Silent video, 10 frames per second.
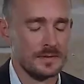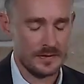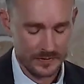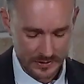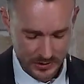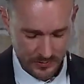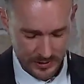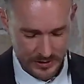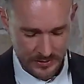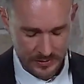Even as
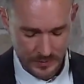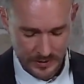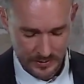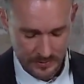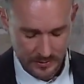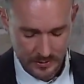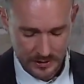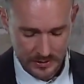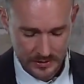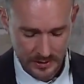Christians, we can look
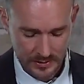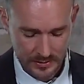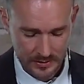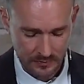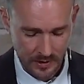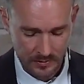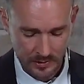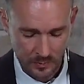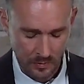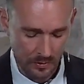just like the
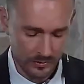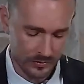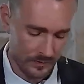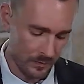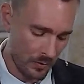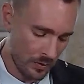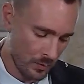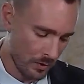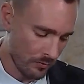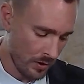surrounding world, where when
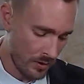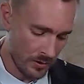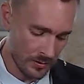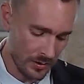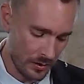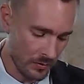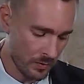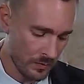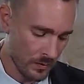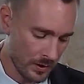we're wronged, all
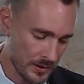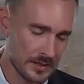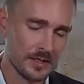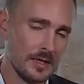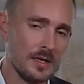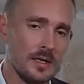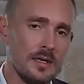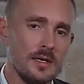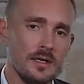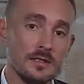we want
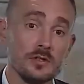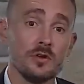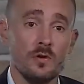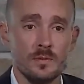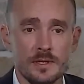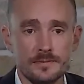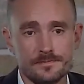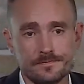is atonement.